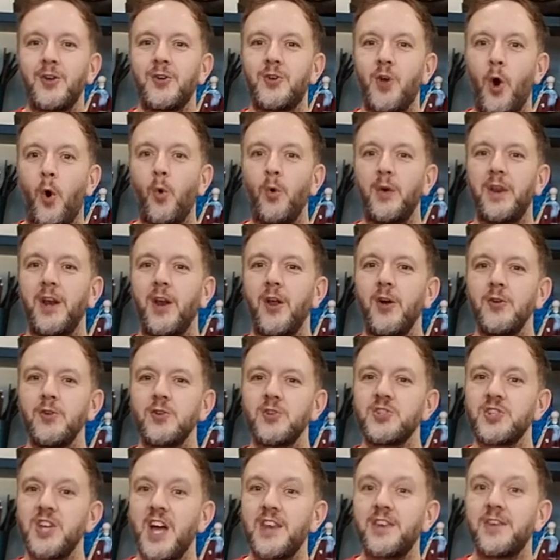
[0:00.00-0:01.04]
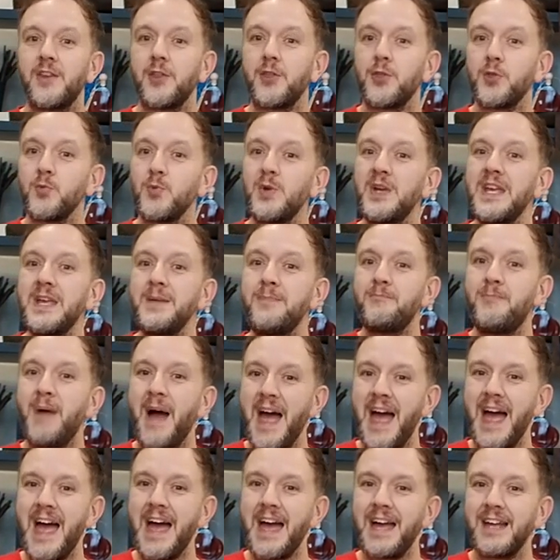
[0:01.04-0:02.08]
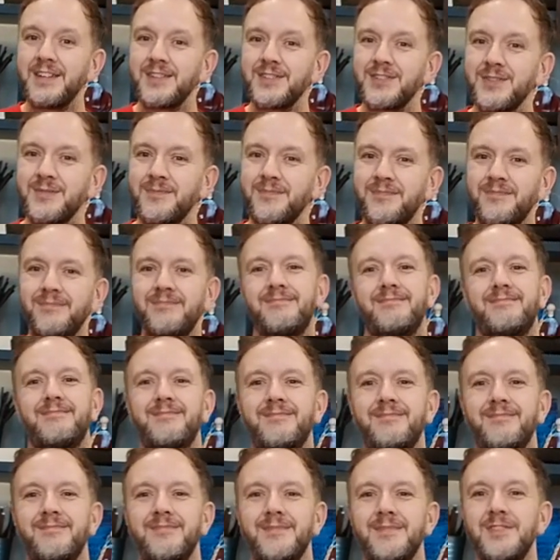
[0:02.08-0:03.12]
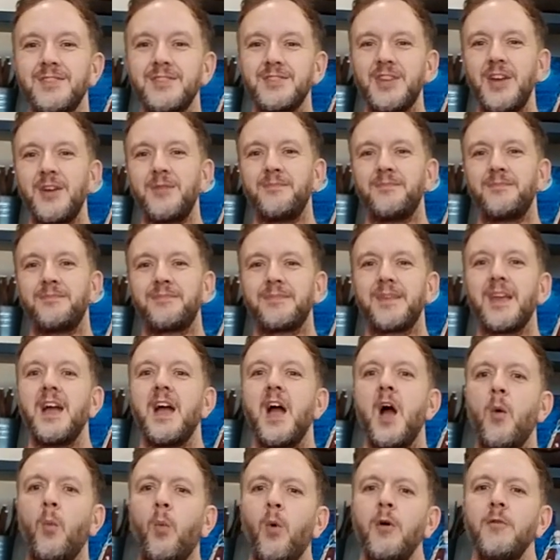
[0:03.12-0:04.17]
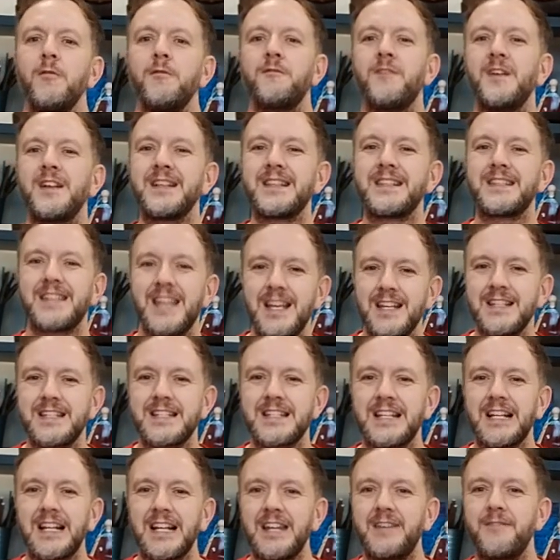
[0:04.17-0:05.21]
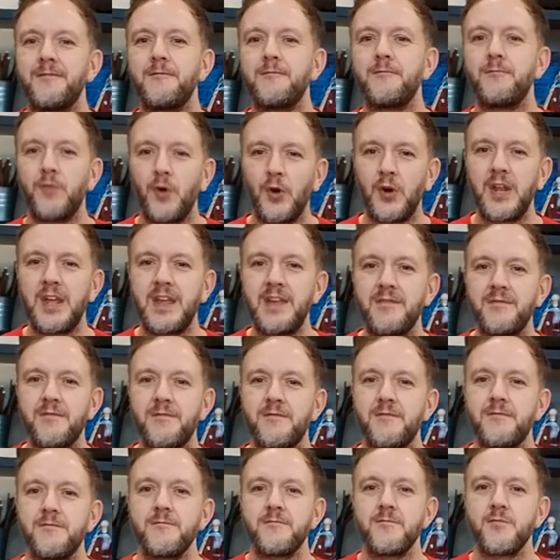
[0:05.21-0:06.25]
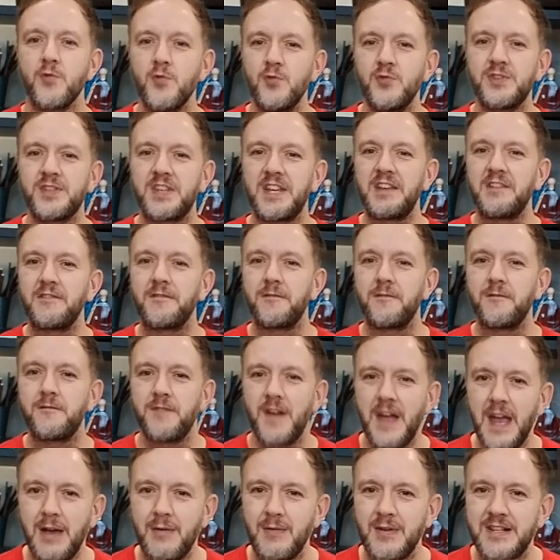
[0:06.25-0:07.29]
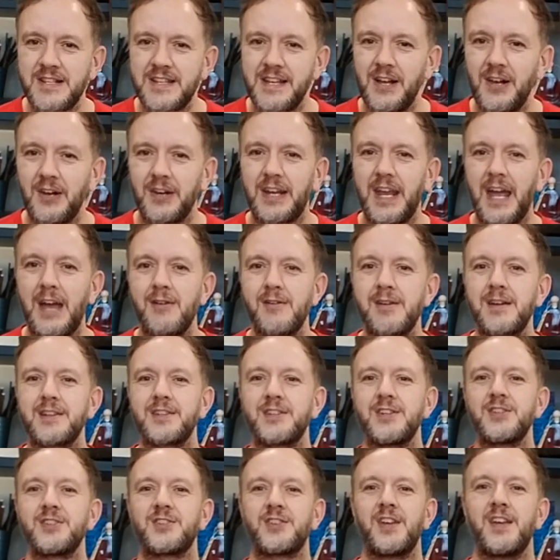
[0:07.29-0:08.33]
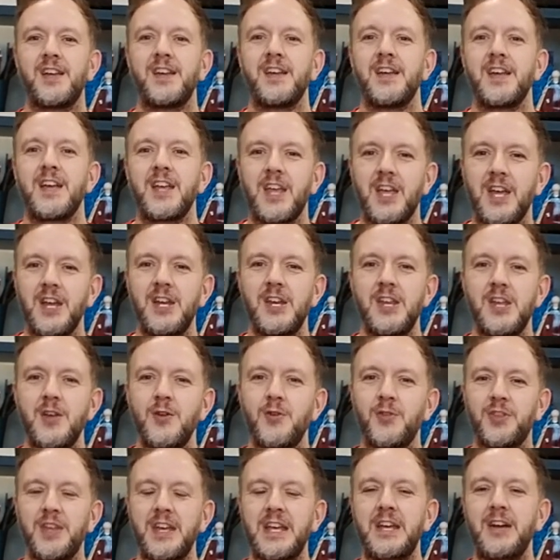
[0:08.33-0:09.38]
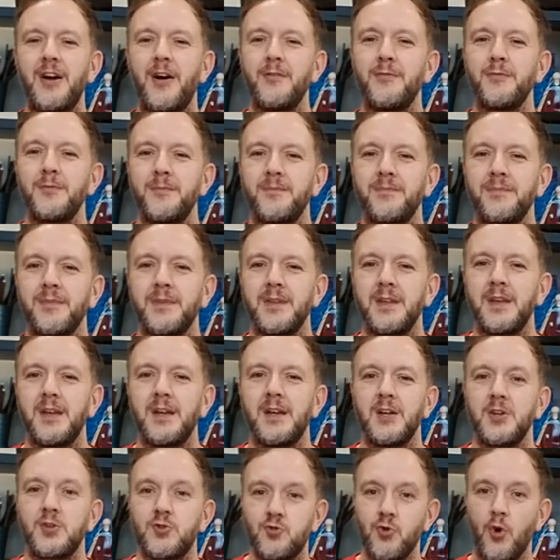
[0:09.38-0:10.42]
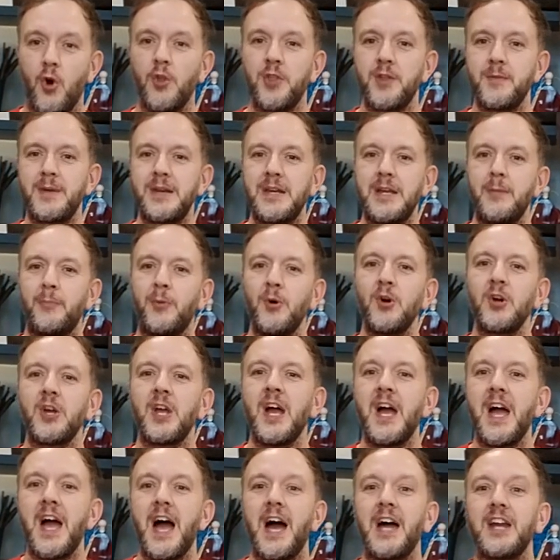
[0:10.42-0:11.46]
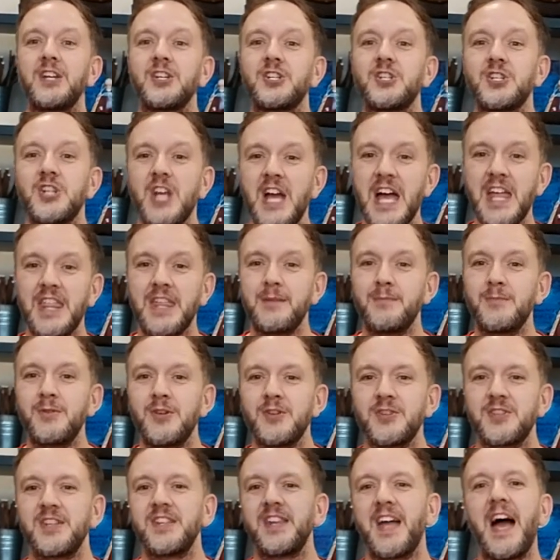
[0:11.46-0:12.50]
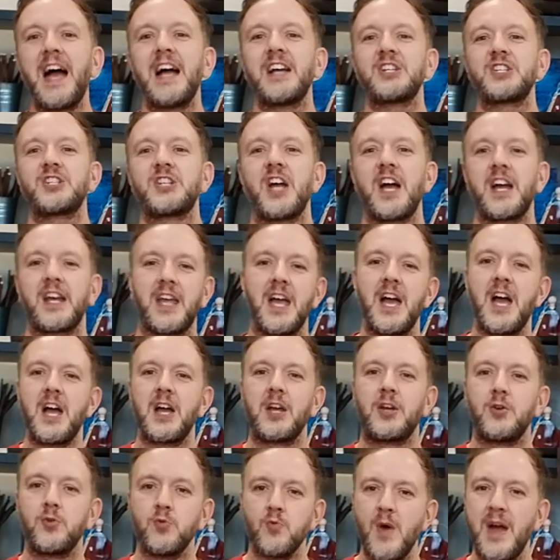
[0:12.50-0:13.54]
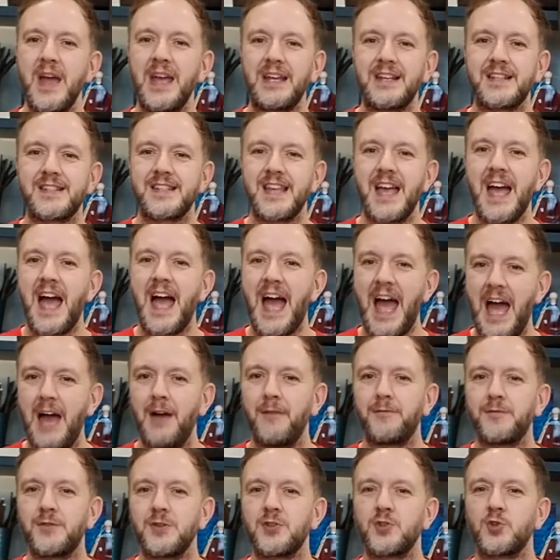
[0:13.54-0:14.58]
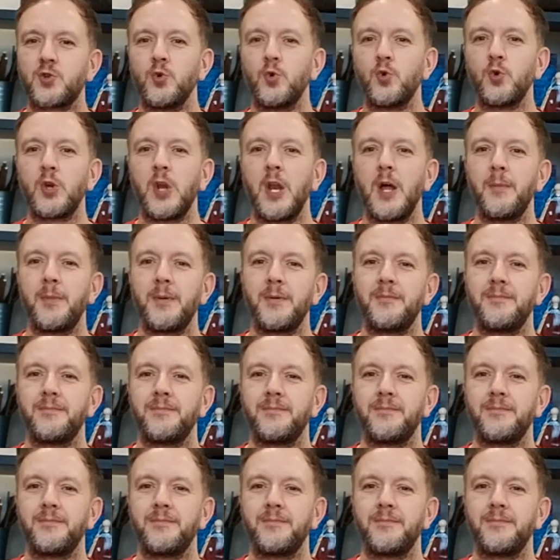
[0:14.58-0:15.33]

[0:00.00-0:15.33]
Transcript: Goldilocks and the Three Pears. So, what fantastically funny, fruity fairy tale characters can you think of? Draw them in your book and share them using the hashtag Greg's After School Club.